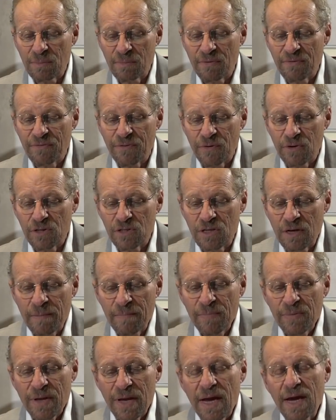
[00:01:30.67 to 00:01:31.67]
But first,
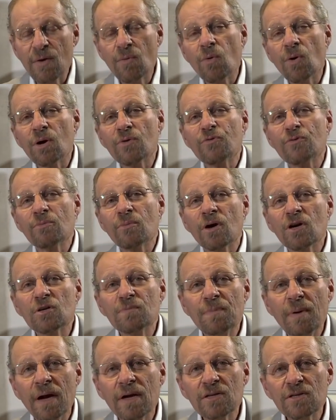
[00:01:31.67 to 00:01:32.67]
a word from our
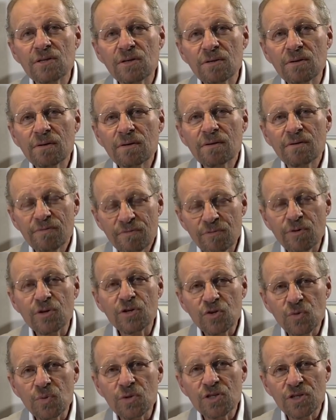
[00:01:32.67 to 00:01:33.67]
sponsor,
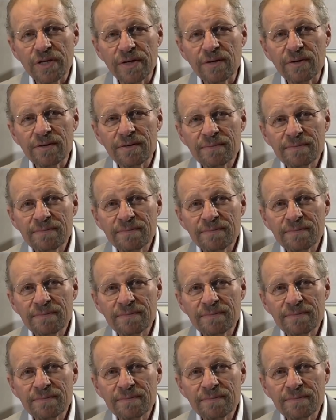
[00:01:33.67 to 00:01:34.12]
Virtual Shield.